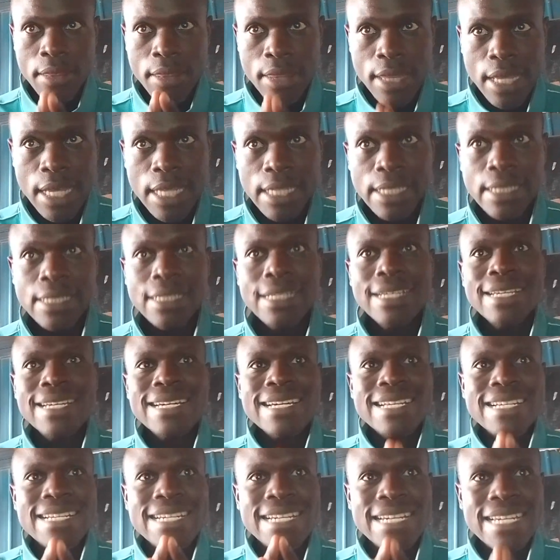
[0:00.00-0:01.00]
This
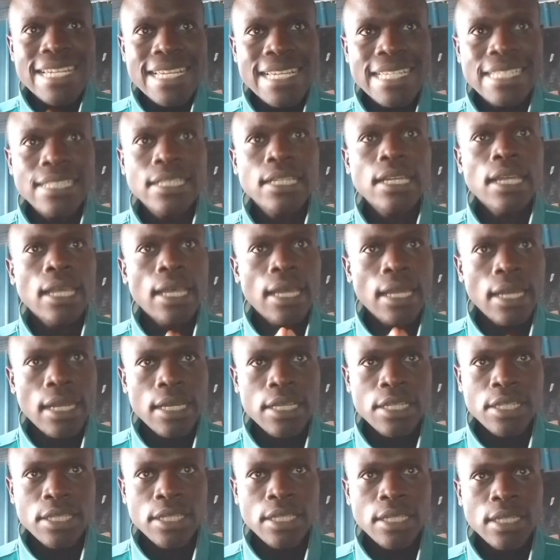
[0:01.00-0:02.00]
released
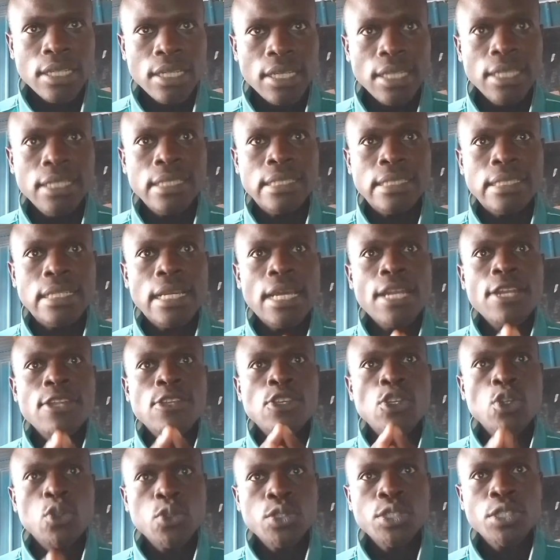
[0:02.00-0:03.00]
energy is then
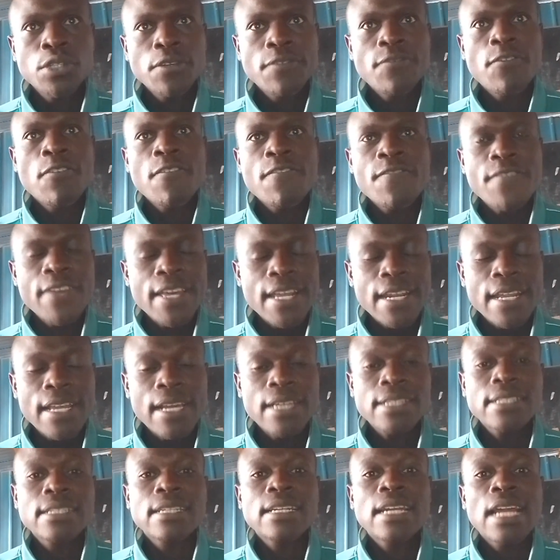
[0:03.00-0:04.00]
used for
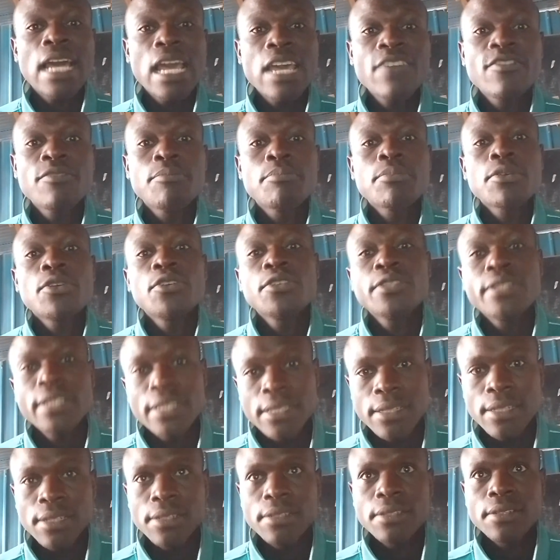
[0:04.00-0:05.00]
various life
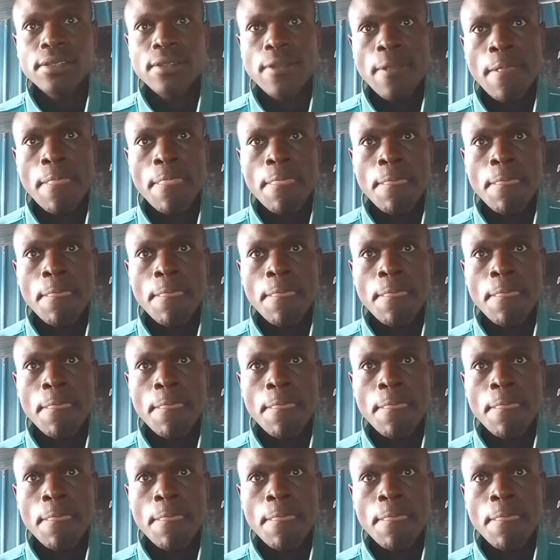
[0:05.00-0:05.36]
processes,